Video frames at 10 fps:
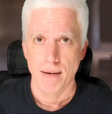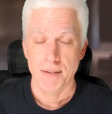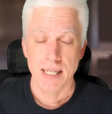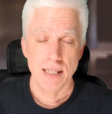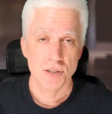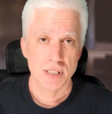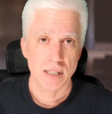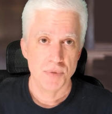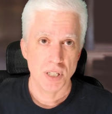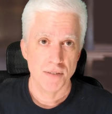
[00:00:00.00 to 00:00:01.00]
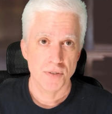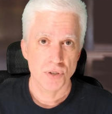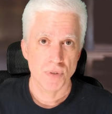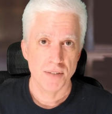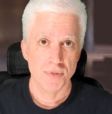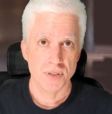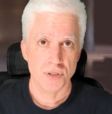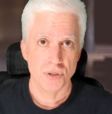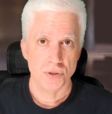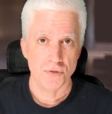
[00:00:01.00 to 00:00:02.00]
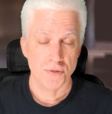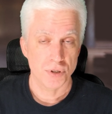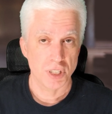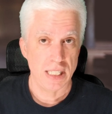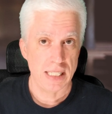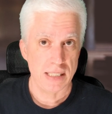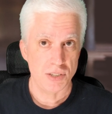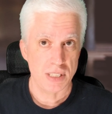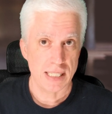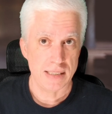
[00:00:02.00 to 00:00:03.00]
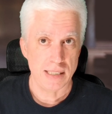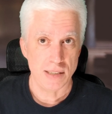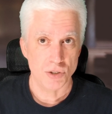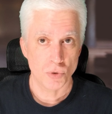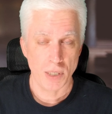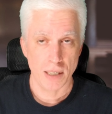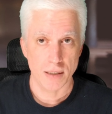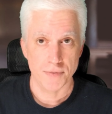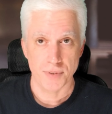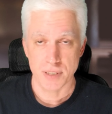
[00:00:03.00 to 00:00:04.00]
Then I looked up Jennifer's reference to 1 Kings 19:12,